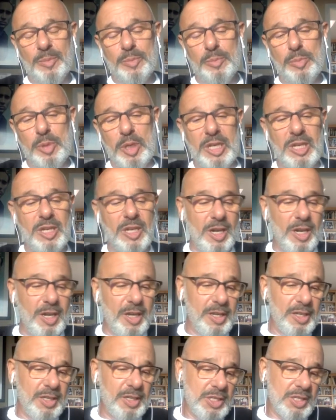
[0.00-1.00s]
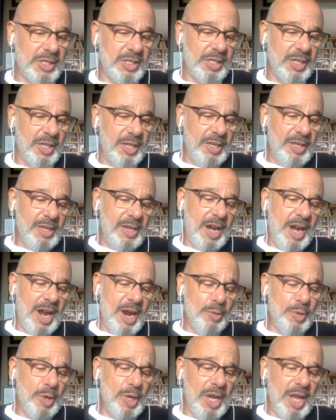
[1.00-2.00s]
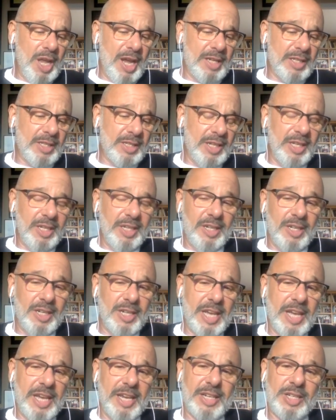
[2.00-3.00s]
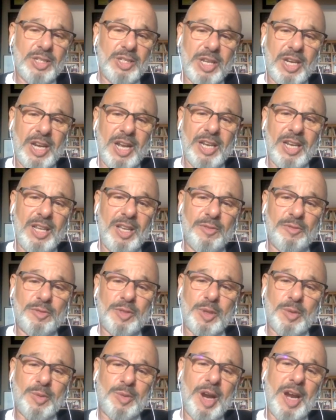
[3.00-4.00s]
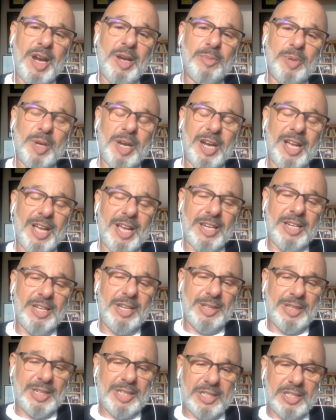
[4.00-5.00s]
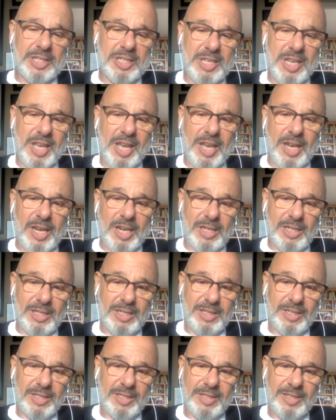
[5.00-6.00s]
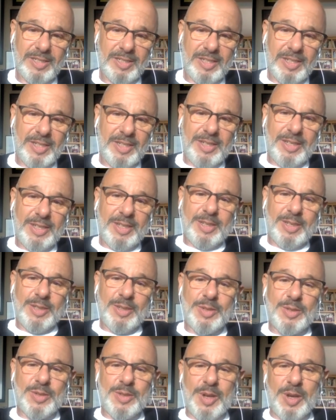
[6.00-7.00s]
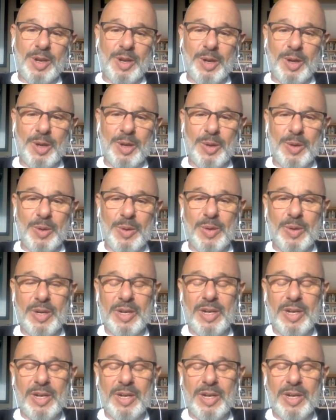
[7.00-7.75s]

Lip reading: because I realized at a young age that I loved to write, but I had nothing to say. So